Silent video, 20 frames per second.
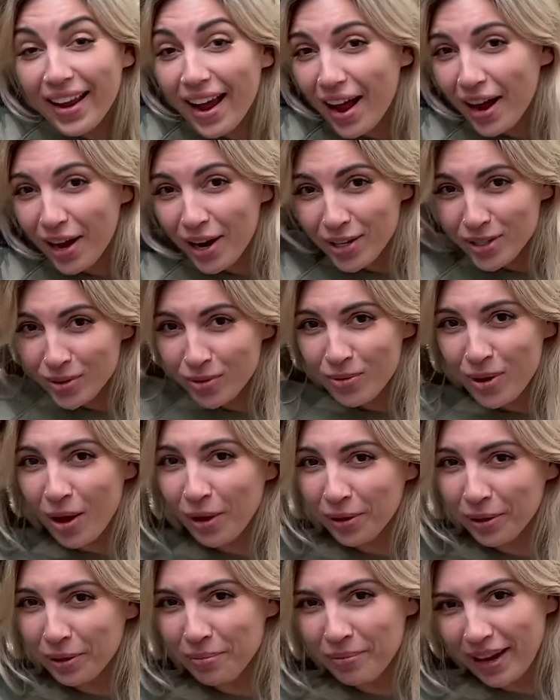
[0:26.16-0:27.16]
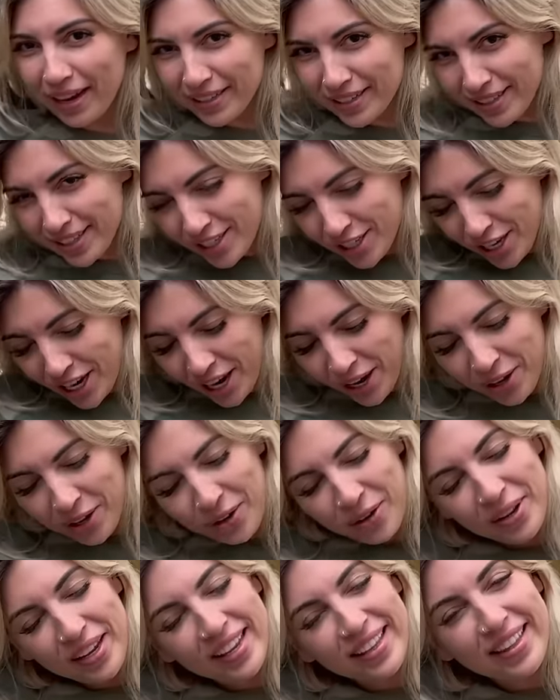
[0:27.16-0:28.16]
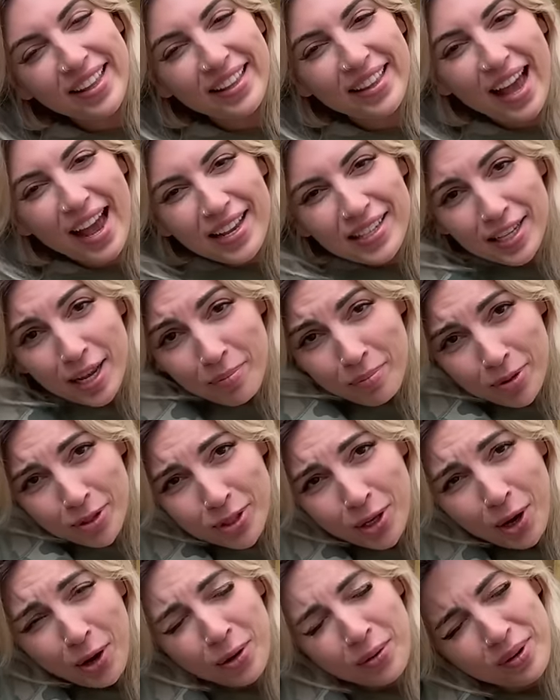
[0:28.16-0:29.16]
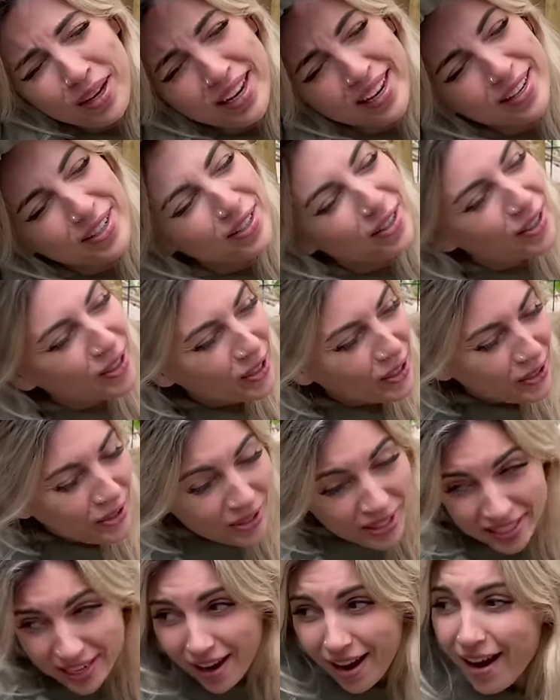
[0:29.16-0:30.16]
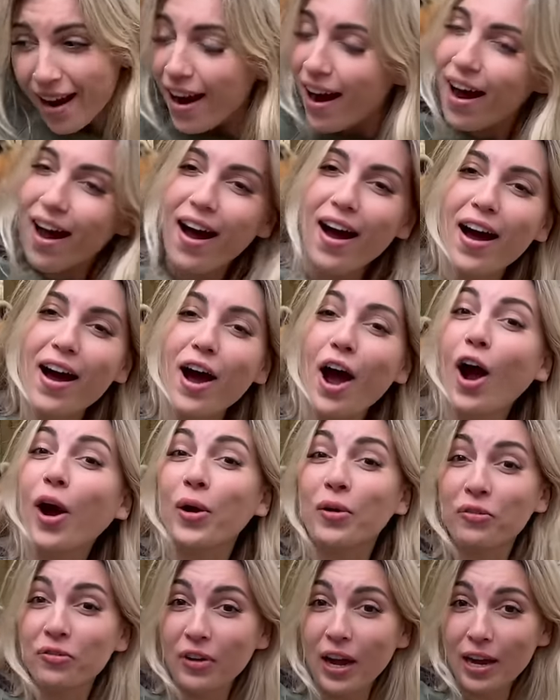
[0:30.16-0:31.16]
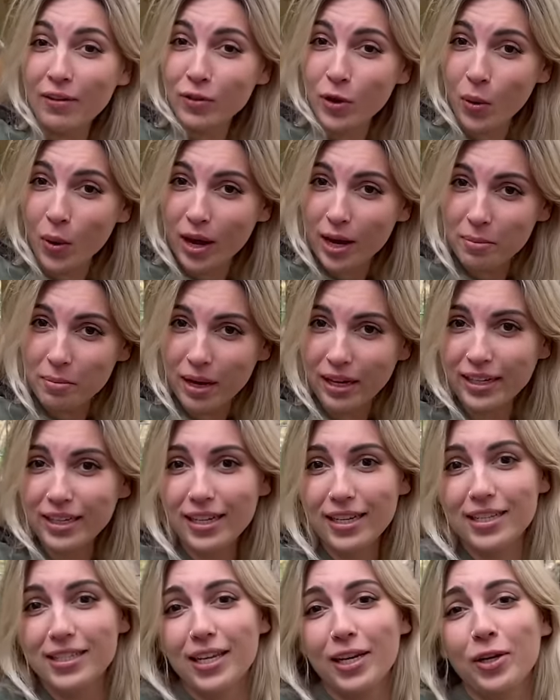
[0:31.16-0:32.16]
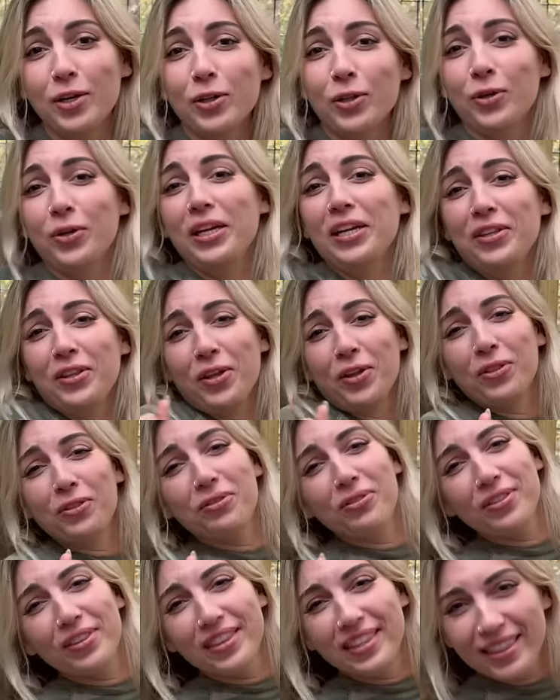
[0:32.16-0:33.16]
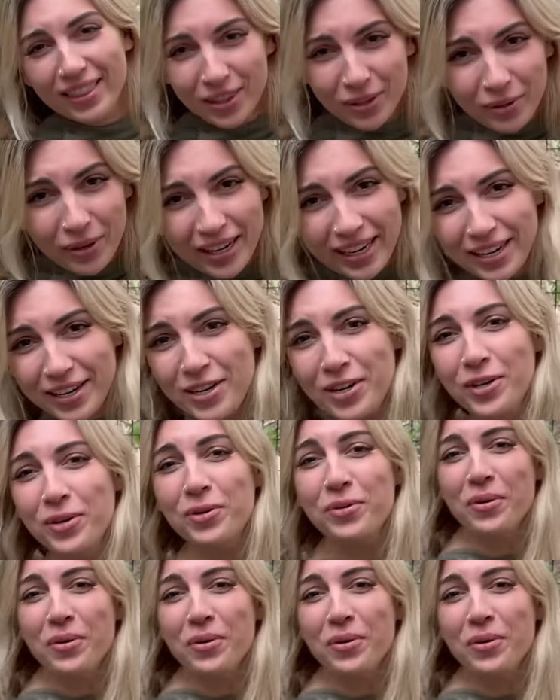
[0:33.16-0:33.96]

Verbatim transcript: guys, welcome back to the channel. In the last episode, we introduced uh, our five coatimundis, including the three new